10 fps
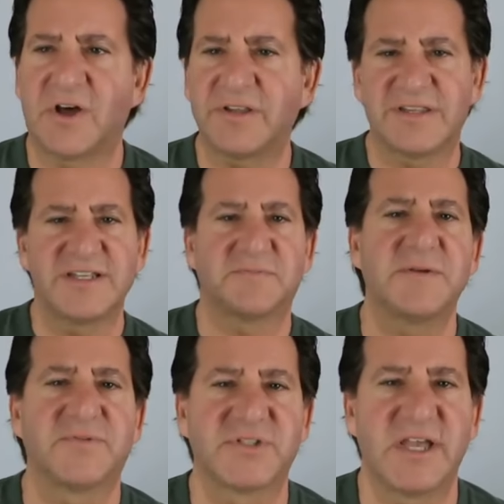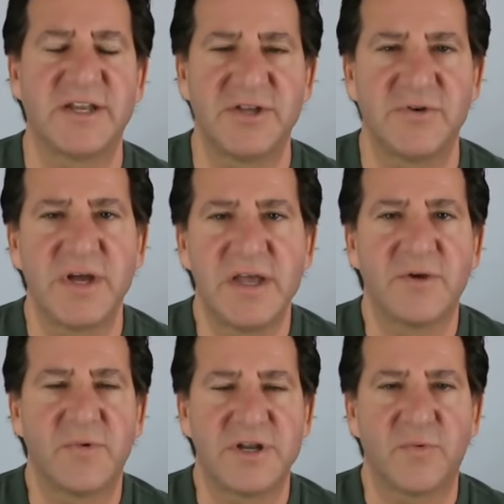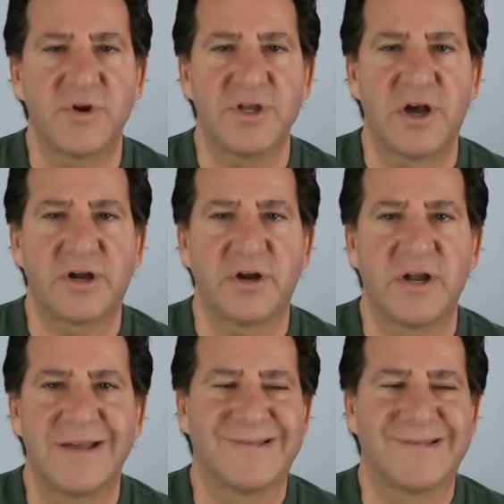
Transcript: all the things people said to you when you were younger